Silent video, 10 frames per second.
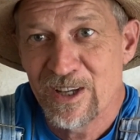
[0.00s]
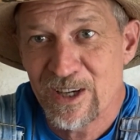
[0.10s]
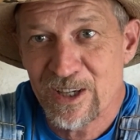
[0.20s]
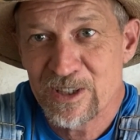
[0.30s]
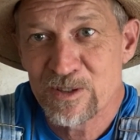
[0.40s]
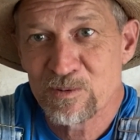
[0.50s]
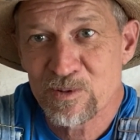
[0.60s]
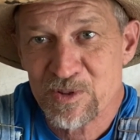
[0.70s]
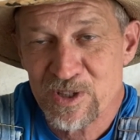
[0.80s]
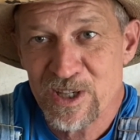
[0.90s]
I just
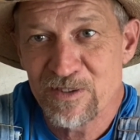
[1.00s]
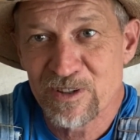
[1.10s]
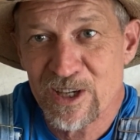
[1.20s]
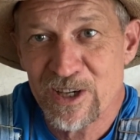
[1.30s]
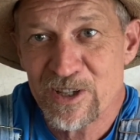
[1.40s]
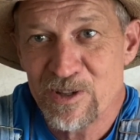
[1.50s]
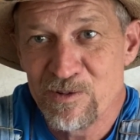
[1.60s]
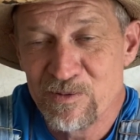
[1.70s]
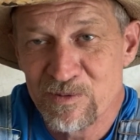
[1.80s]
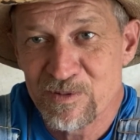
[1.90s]
want to save a lot of
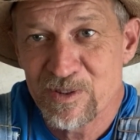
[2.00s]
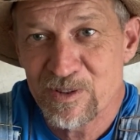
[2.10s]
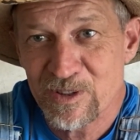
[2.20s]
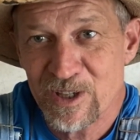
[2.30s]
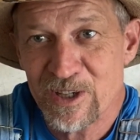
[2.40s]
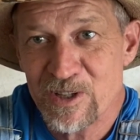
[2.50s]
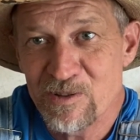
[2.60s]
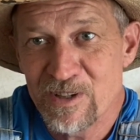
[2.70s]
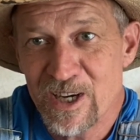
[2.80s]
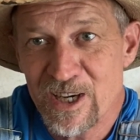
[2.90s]
you
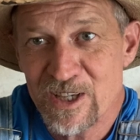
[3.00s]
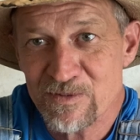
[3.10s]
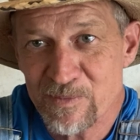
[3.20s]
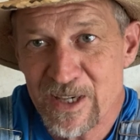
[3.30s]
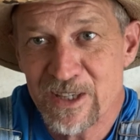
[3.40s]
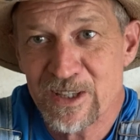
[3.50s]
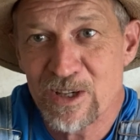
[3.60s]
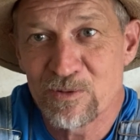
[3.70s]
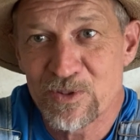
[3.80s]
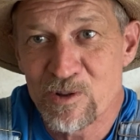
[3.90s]
guys from having to
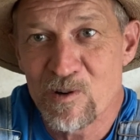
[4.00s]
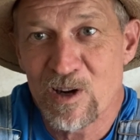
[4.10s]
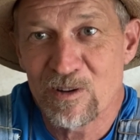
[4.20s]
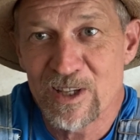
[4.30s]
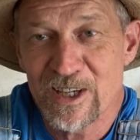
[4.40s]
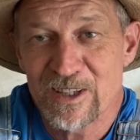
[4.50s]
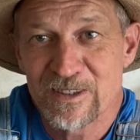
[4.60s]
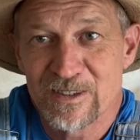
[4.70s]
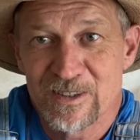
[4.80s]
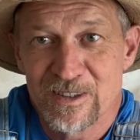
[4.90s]
go through all that.
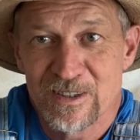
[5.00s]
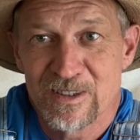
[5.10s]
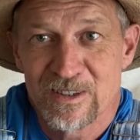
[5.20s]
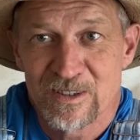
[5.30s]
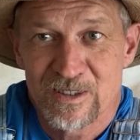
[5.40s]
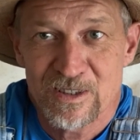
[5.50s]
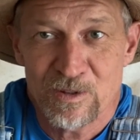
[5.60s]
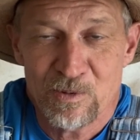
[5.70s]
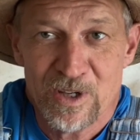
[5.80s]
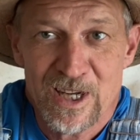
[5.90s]

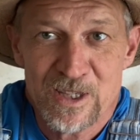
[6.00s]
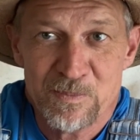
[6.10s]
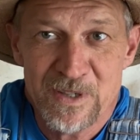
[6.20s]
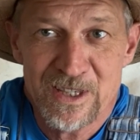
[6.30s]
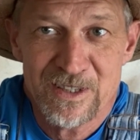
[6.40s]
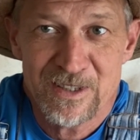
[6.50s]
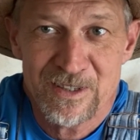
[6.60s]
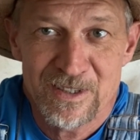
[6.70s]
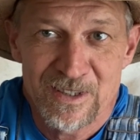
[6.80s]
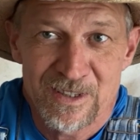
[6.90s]
So what I spent,
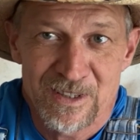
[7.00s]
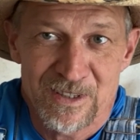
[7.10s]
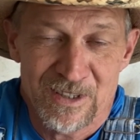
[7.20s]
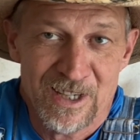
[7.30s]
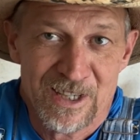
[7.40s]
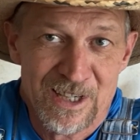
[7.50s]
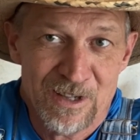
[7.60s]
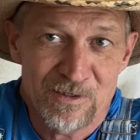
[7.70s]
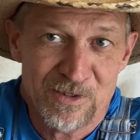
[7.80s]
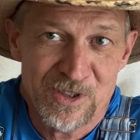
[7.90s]
not
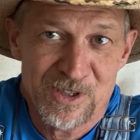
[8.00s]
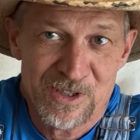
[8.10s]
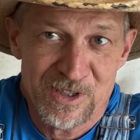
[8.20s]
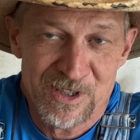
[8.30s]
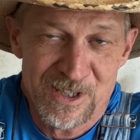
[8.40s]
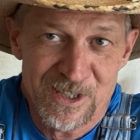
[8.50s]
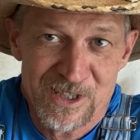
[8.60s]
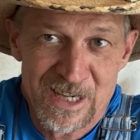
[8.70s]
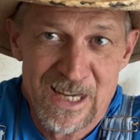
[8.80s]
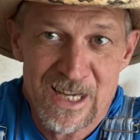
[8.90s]
counting just the
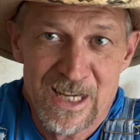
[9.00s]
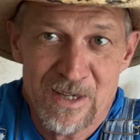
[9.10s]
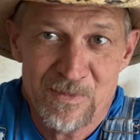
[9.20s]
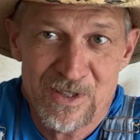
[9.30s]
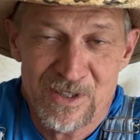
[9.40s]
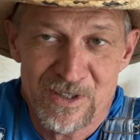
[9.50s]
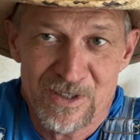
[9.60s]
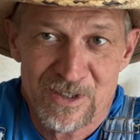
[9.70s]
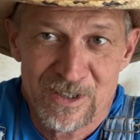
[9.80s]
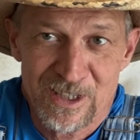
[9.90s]
time and
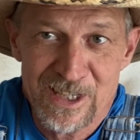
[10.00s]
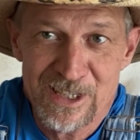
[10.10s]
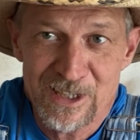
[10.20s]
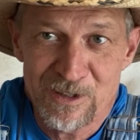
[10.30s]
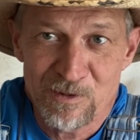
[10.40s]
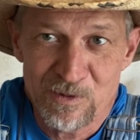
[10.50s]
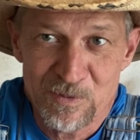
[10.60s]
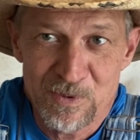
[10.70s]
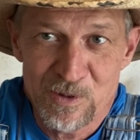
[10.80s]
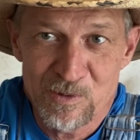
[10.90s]
the cleaning on
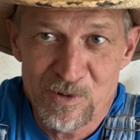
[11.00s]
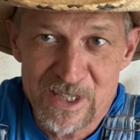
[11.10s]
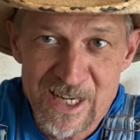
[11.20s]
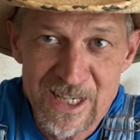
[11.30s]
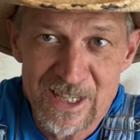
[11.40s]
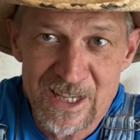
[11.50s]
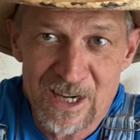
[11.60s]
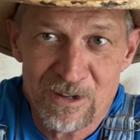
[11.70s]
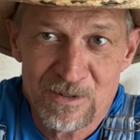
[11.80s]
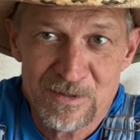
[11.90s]
the pool to get it
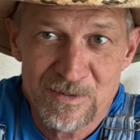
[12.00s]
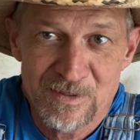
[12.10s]
out,